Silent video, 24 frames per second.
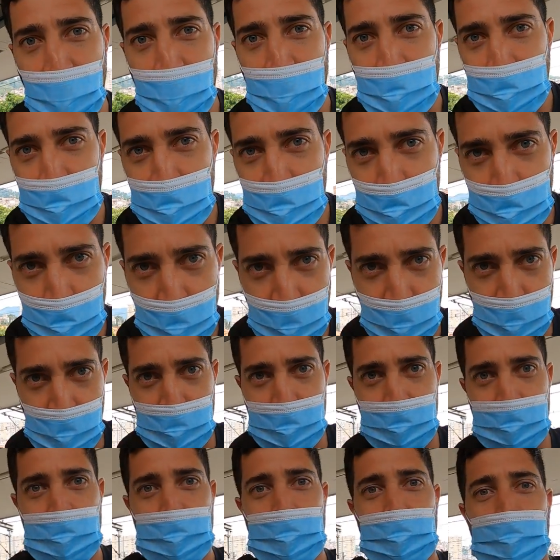90
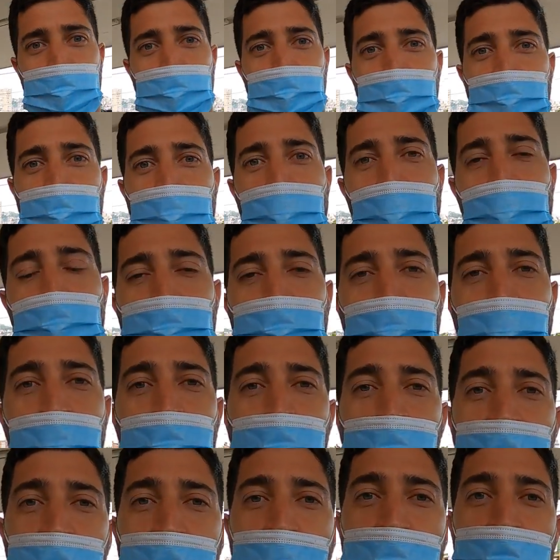minutes. If we're
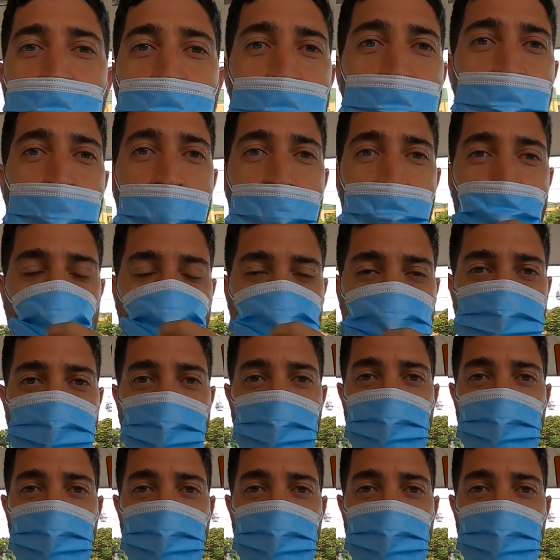able to get to the bus within